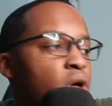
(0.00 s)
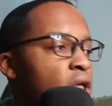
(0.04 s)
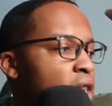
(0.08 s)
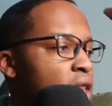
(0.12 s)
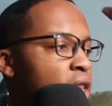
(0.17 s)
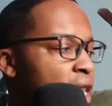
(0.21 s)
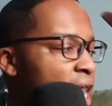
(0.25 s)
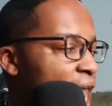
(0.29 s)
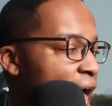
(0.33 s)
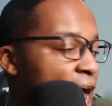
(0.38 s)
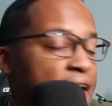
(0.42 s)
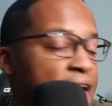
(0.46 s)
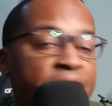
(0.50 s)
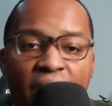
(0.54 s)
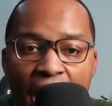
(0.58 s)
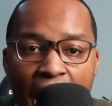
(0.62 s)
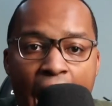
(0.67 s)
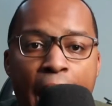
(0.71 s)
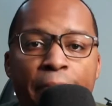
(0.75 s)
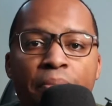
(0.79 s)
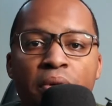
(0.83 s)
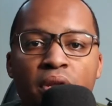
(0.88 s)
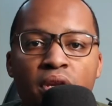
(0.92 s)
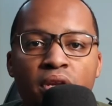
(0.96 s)
Life
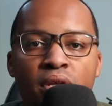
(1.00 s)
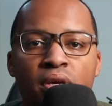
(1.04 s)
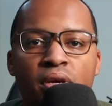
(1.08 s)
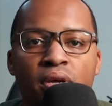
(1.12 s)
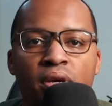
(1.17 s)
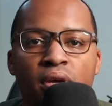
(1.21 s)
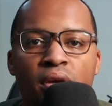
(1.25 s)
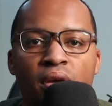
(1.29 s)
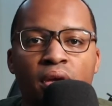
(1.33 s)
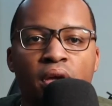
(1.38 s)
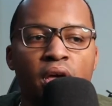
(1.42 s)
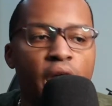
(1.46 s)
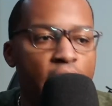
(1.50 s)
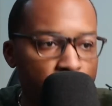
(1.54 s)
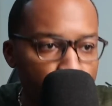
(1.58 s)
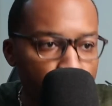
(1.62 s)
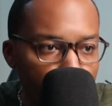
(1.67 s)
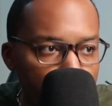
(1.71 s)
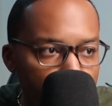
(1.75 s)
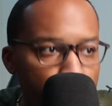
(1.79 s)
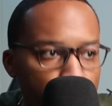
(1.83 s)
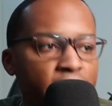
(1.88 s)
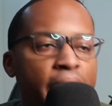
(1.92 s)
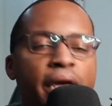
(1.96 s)
happened, and you
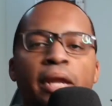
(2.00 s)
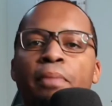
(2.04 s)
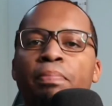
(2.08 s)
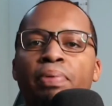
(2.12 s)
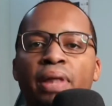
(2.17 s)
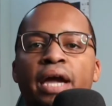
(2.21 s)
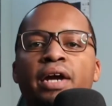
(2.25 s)
play the players